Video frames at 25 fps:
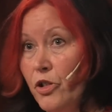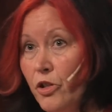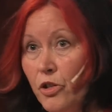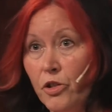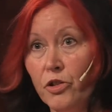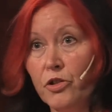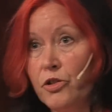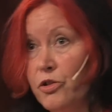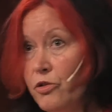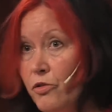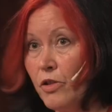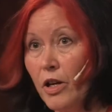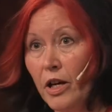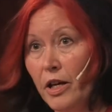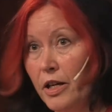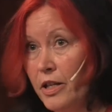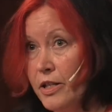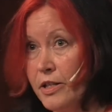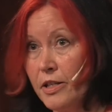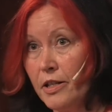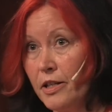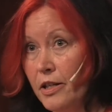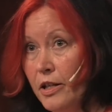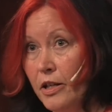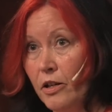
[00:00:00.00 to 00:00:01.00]
You can that
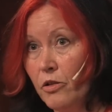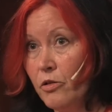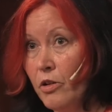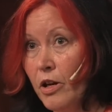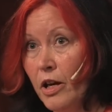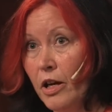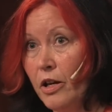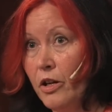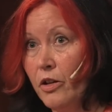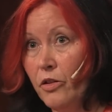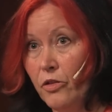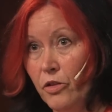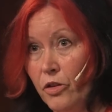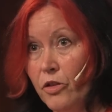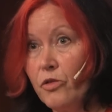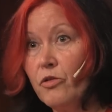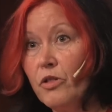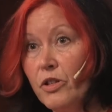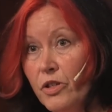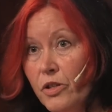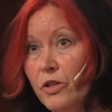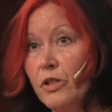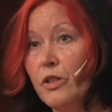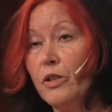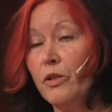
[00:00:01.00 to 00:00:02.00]
easily, okay?
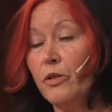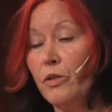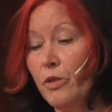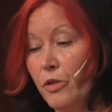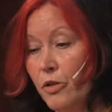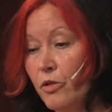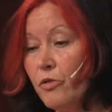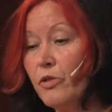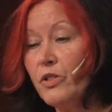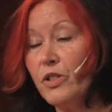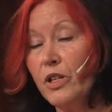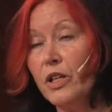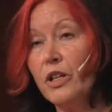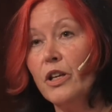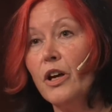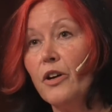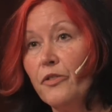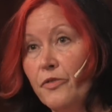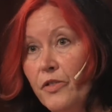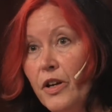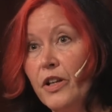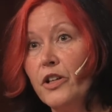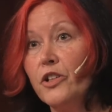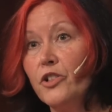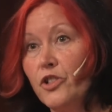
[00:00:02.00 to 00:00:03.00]
There is
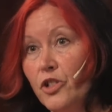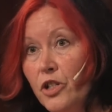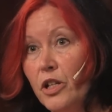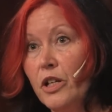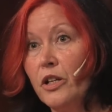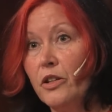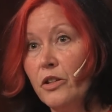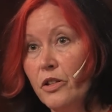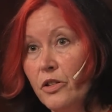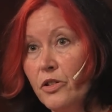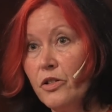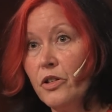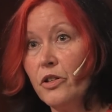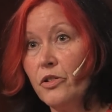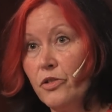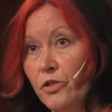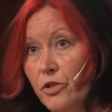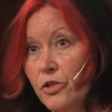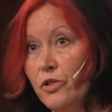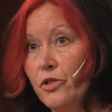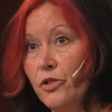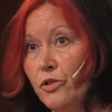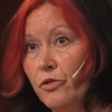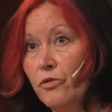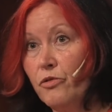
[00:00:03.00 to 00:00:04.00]
enough energy in the sun
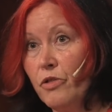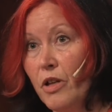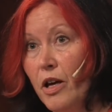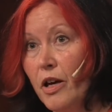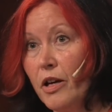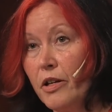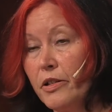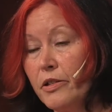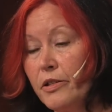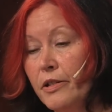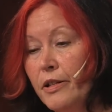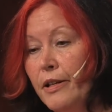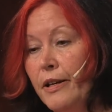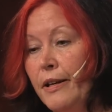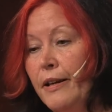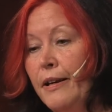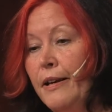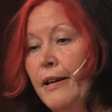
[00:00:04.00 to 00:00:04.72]
to do that.